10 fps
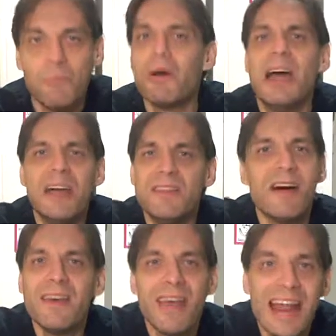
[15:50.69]
But
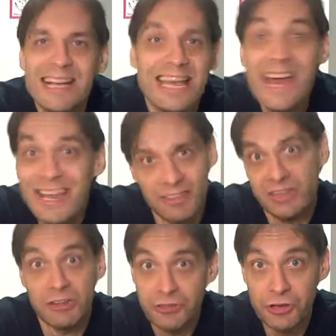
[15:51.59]
none of that has
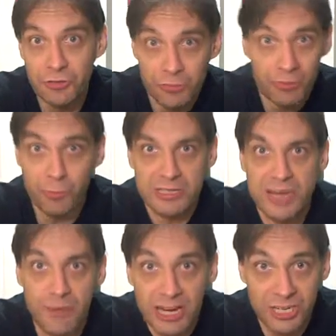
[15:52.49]
anything to do with what's
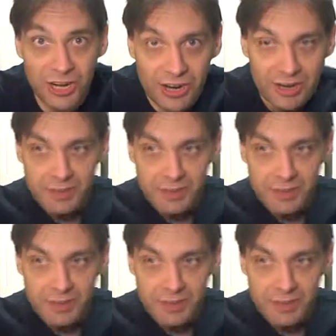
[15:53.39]
on my shirt.